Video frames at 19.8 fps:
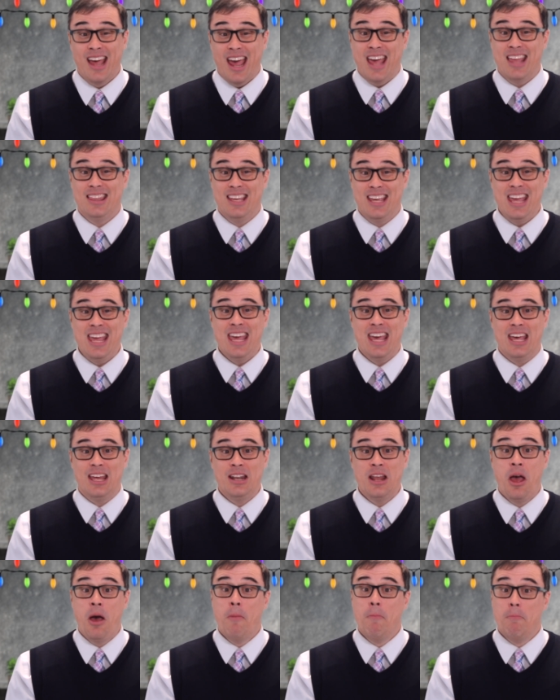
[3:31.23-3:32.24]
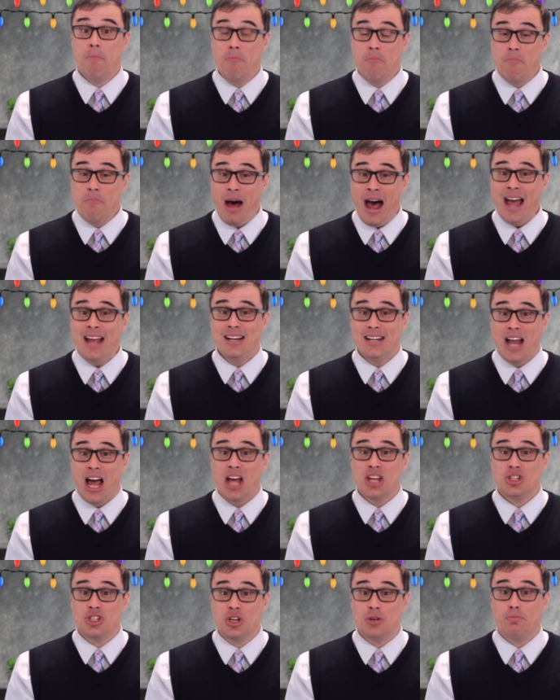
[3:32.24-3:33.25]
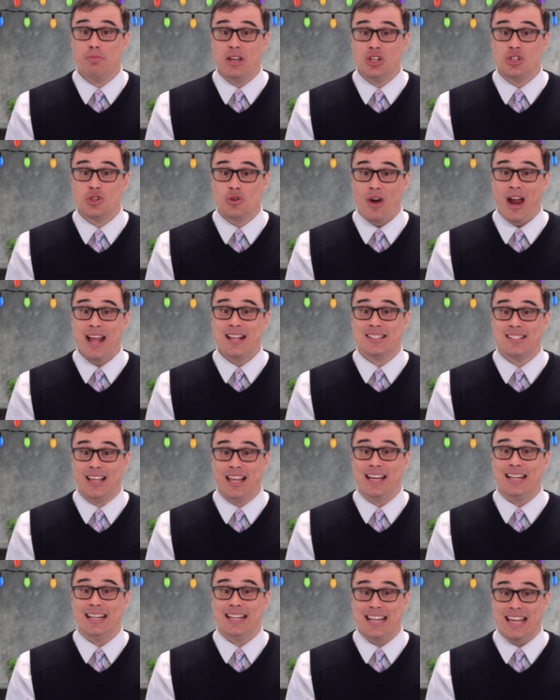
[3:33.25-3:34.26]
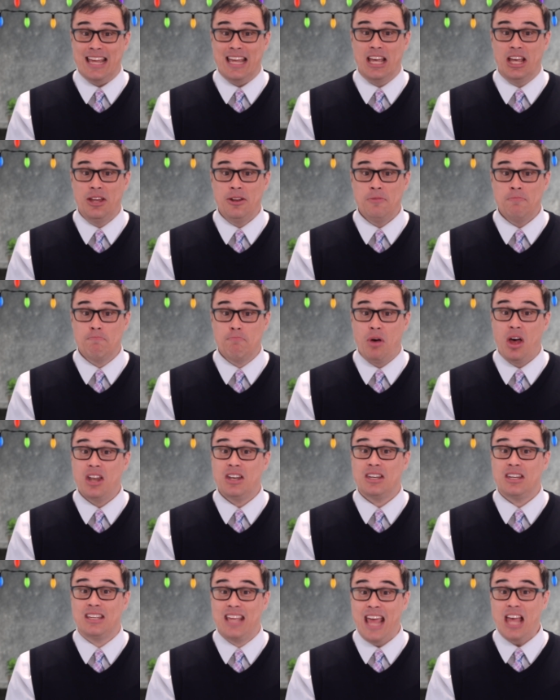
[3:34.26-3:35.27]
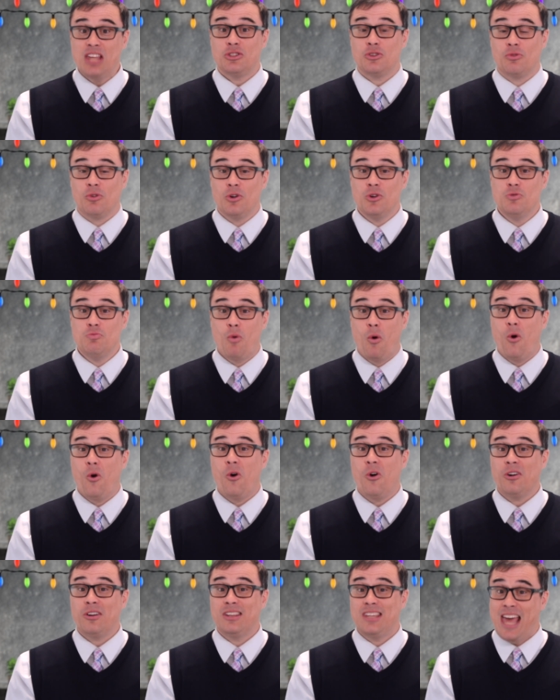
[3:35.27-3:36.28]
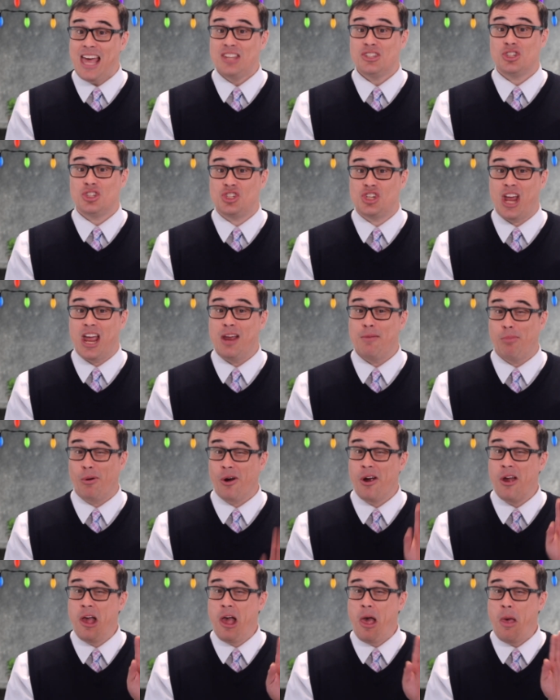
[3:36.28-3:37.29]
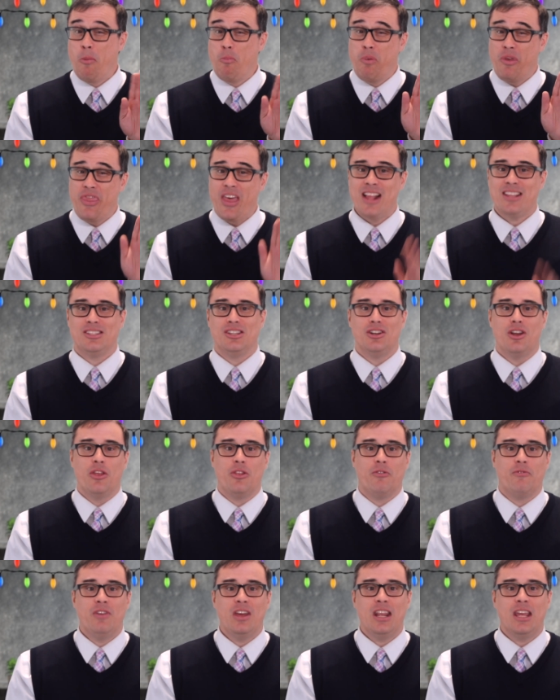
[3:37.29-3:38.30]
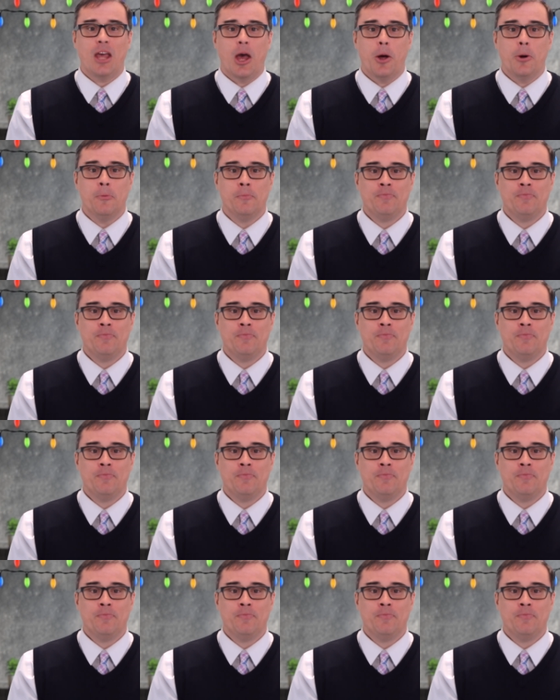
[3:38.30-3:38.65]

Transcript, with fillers: And the inn might not should be translated in, but guest room or guest chamber but that's another video.